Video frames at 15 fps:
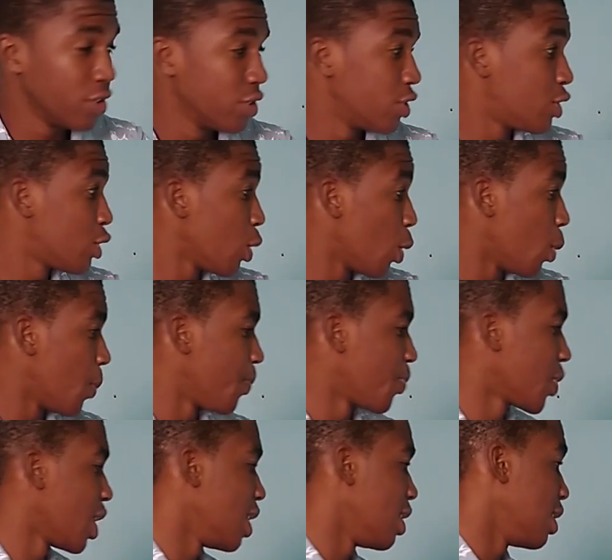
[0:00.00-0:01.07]
So
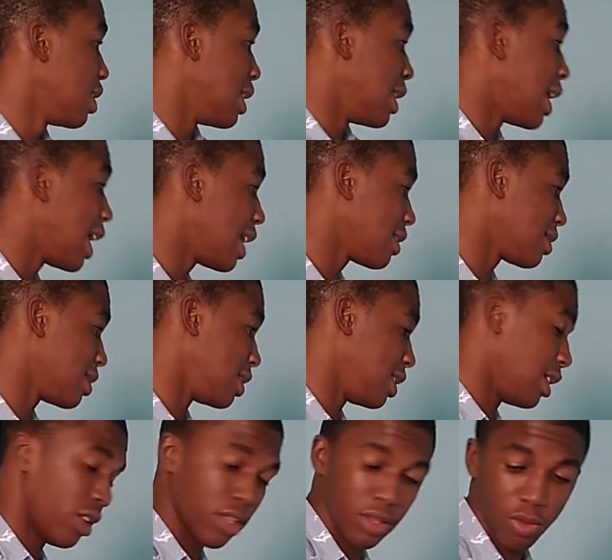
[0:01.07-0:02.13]
lastly,
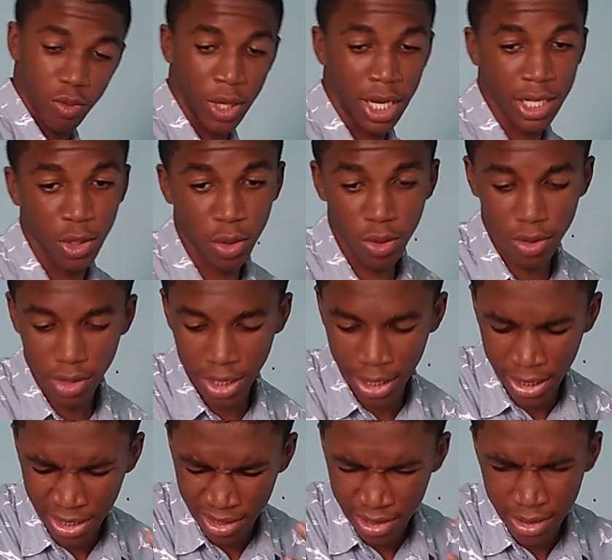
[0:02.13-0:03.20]
we are look
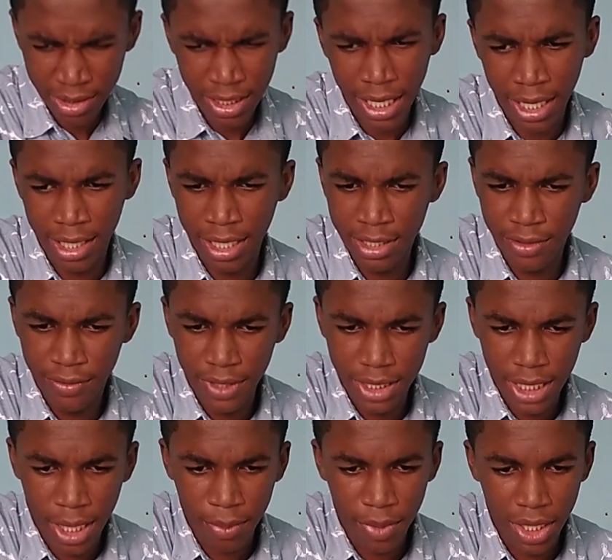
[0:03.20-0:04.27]
at last few
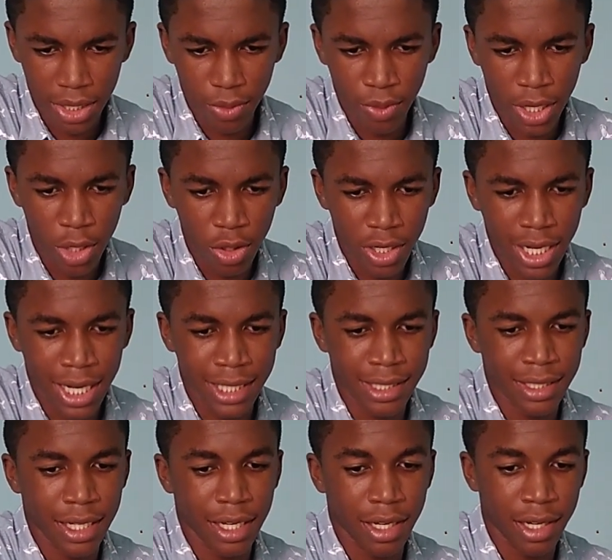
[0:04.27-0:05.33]
time being, we are look
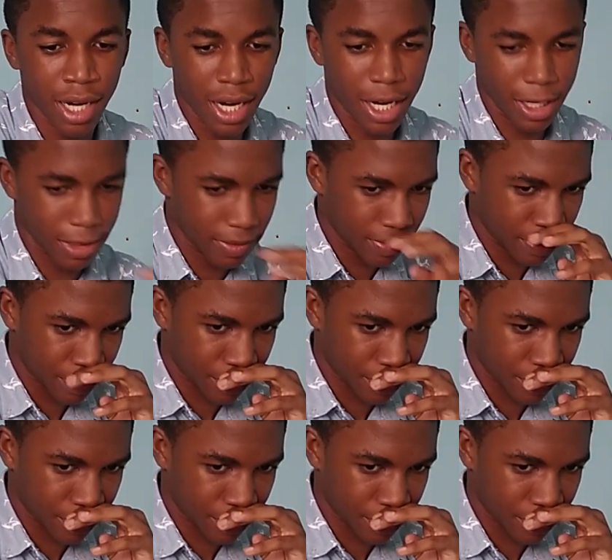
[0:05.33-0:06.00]
at say God.